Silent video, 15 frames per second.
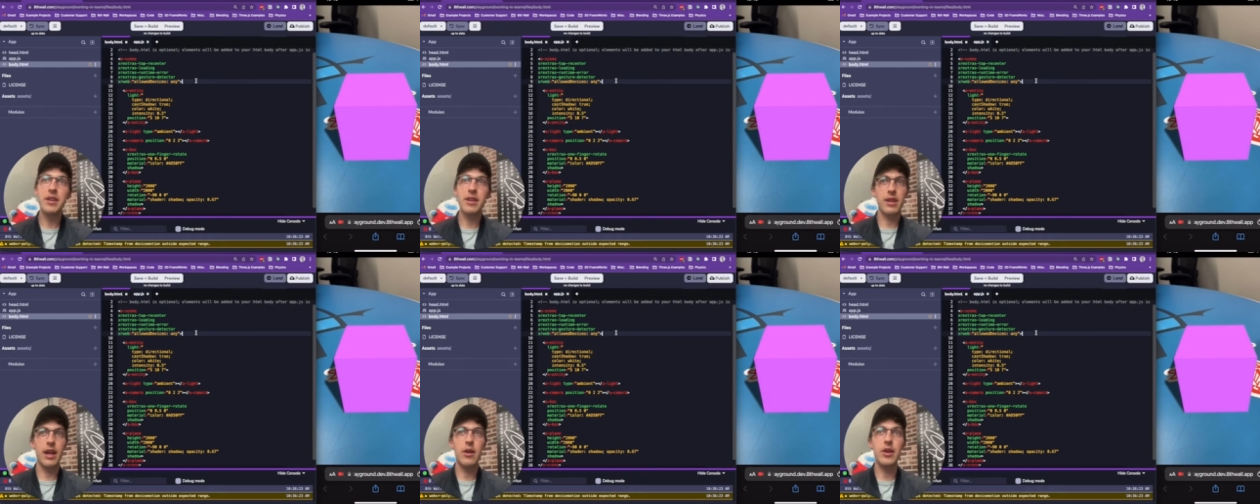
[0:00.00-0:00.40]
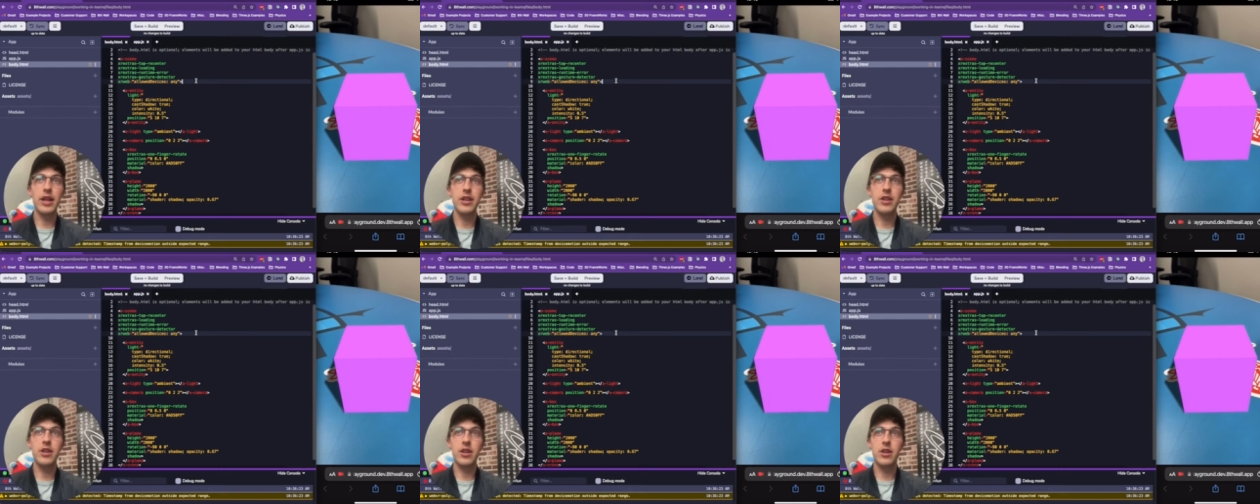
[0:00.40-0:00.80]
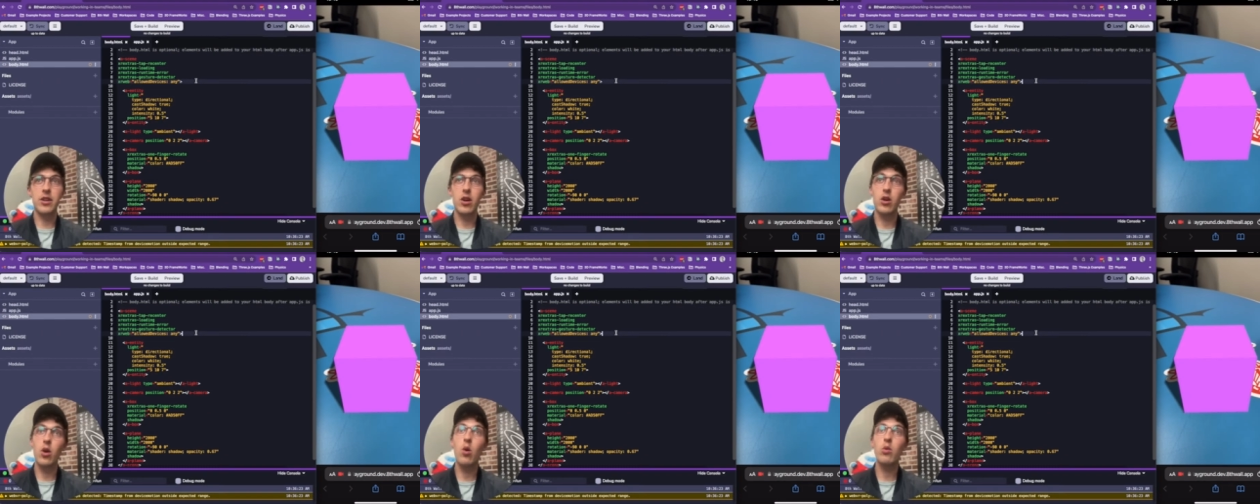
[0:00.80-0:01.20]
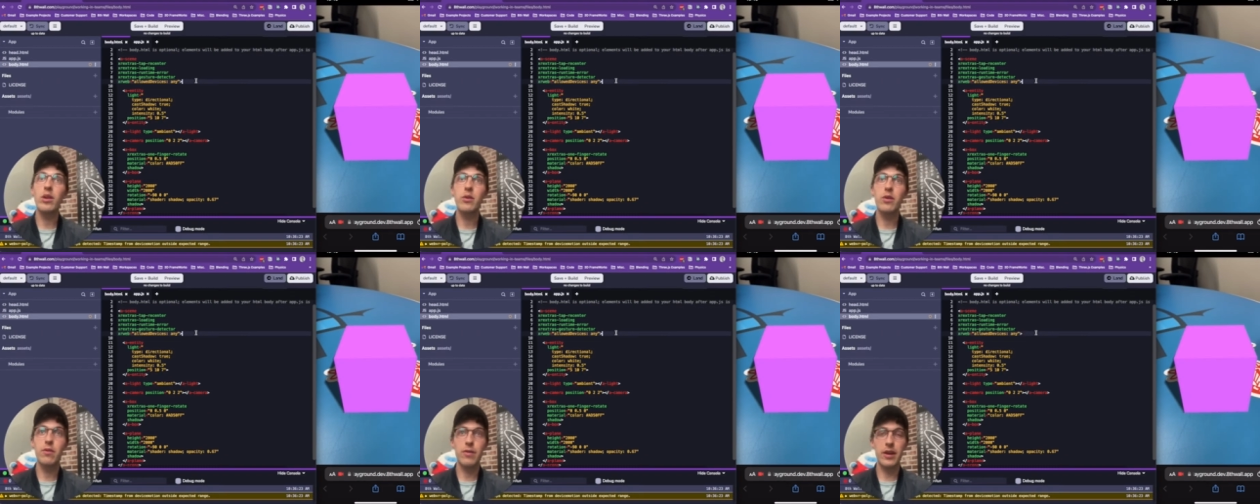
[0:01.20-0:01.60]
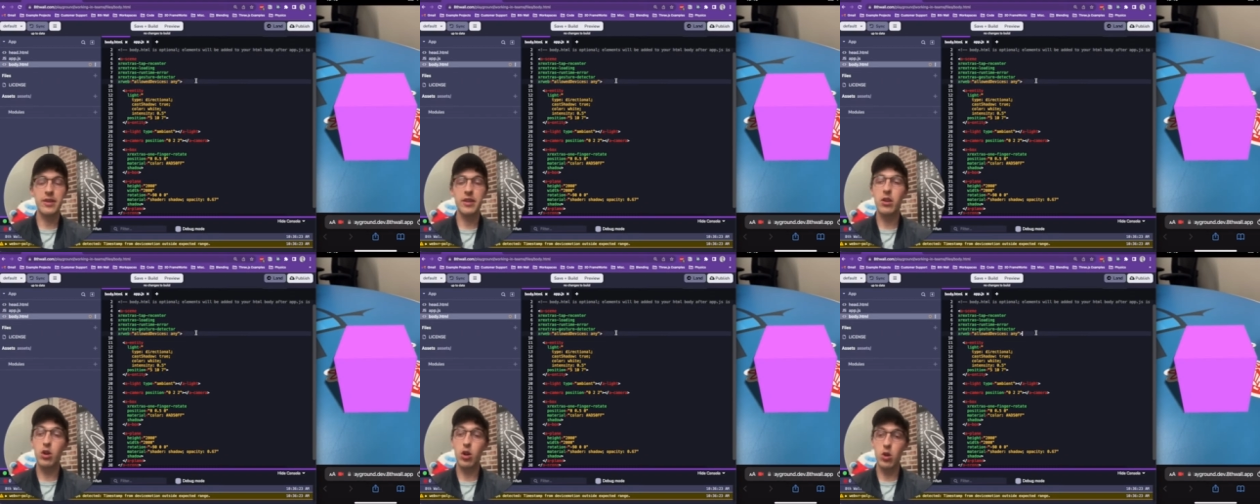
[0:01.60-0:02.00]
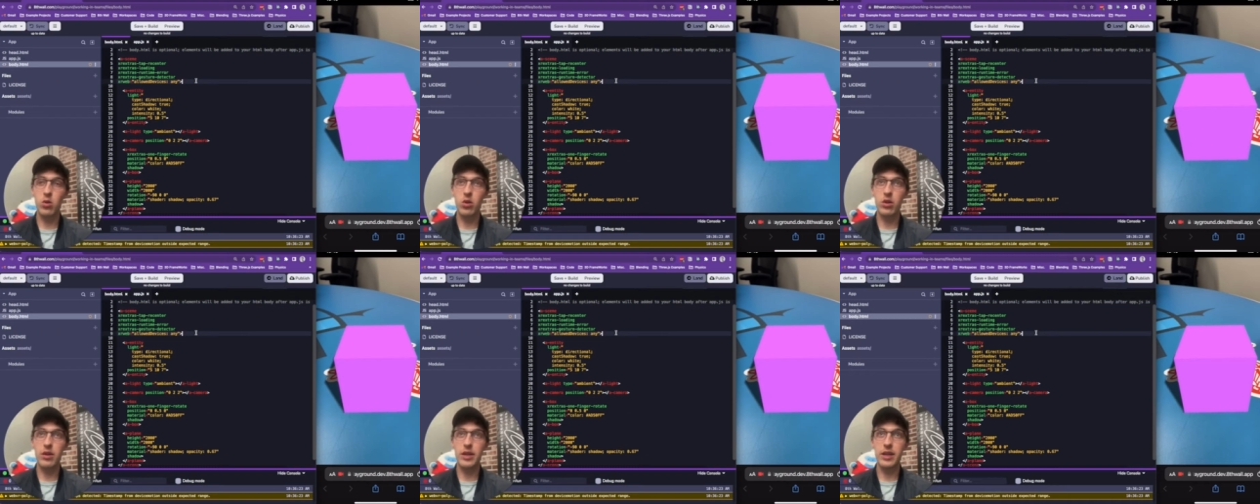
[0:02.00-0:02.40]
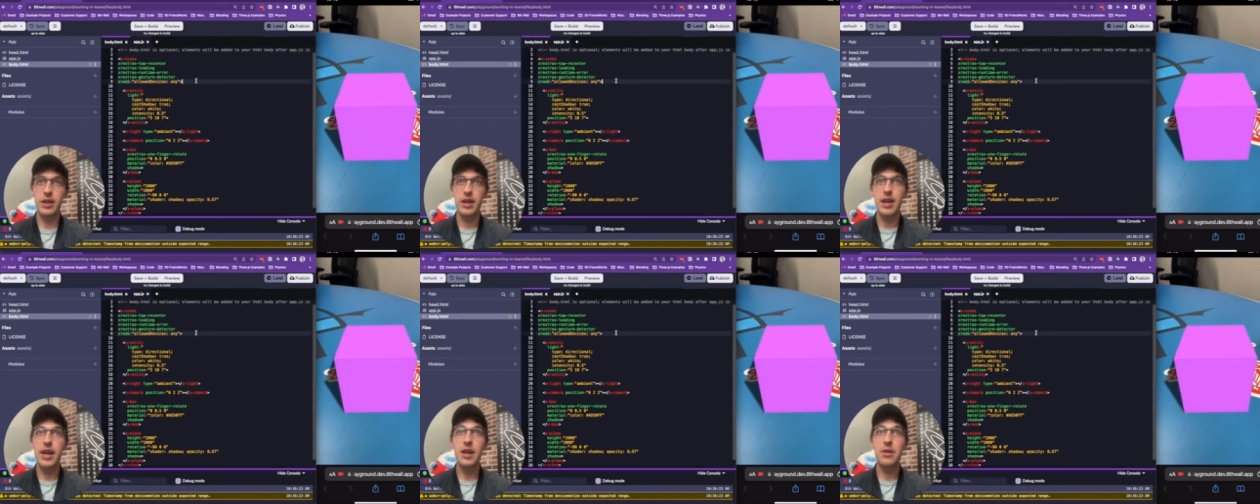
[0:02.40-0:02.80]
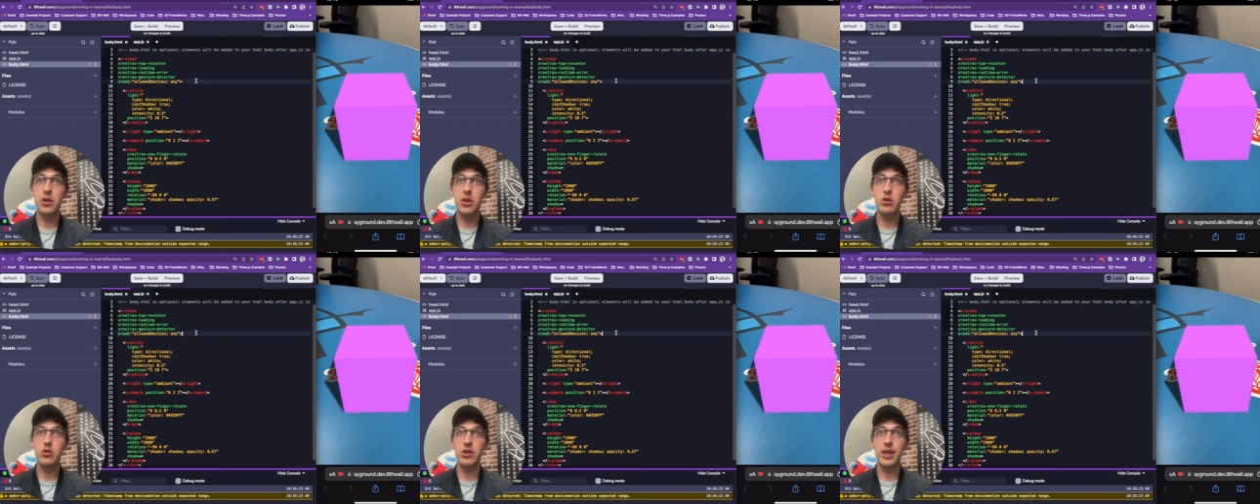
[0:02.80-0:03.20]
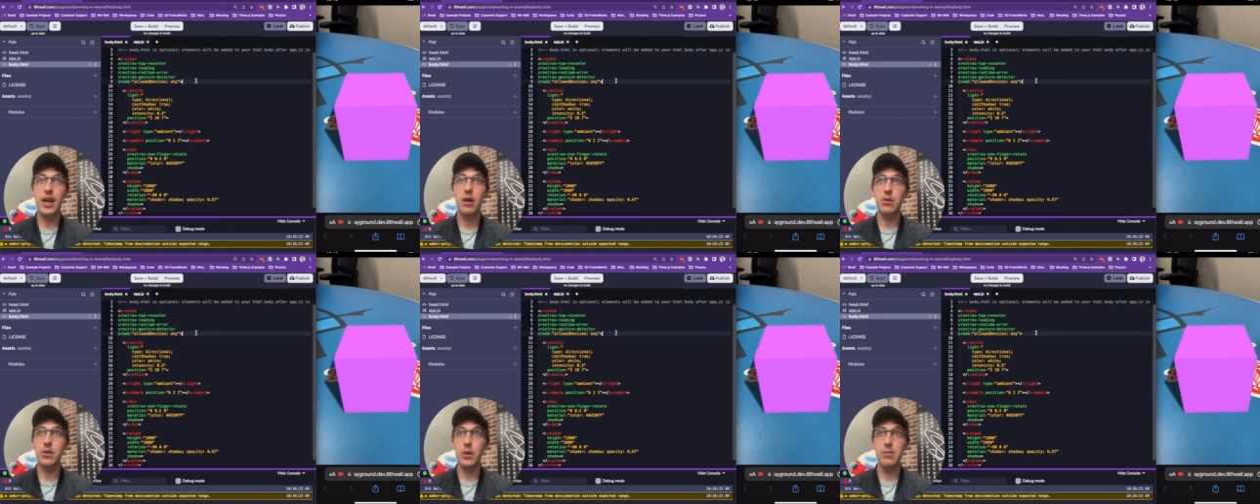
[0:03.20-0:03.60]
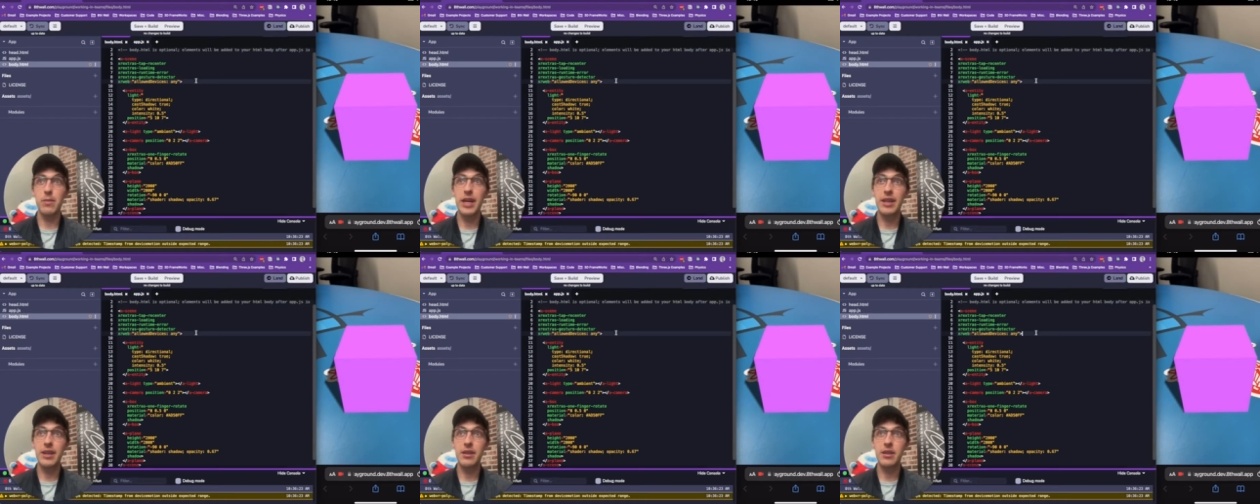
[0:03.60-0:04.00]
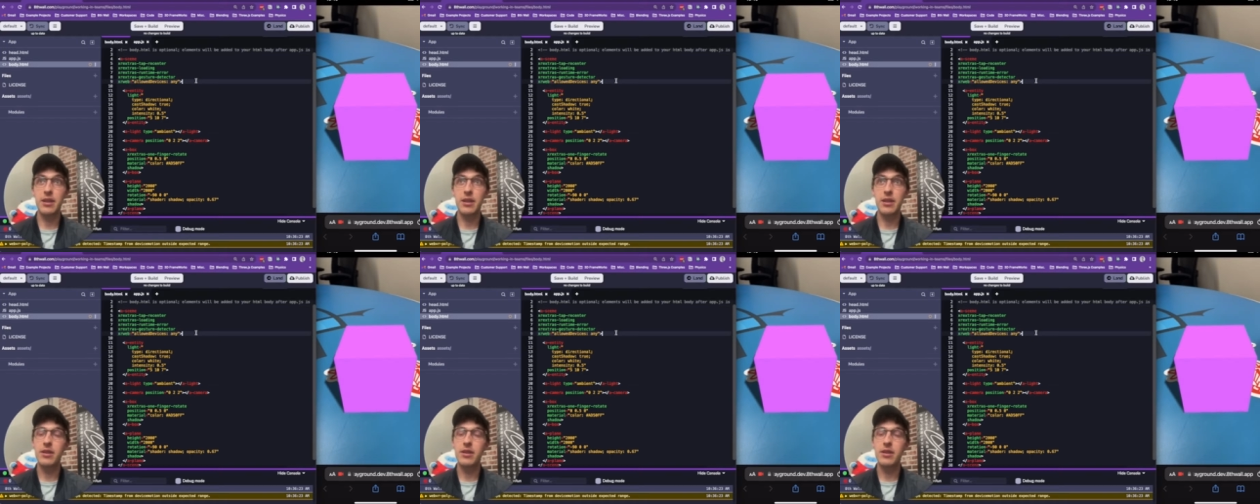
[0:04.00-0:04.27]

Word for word: cloud editor are only reflected locally in the user count they are made in.